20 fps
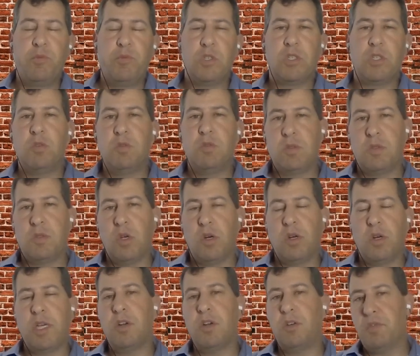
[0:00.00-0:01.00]
So
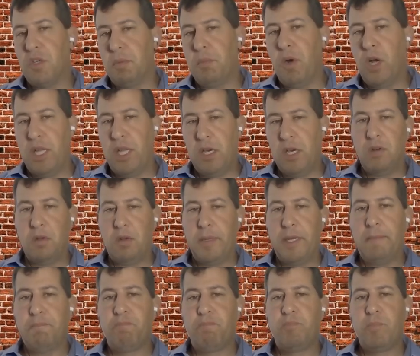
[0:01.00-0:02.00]
turning it over to money a little bit,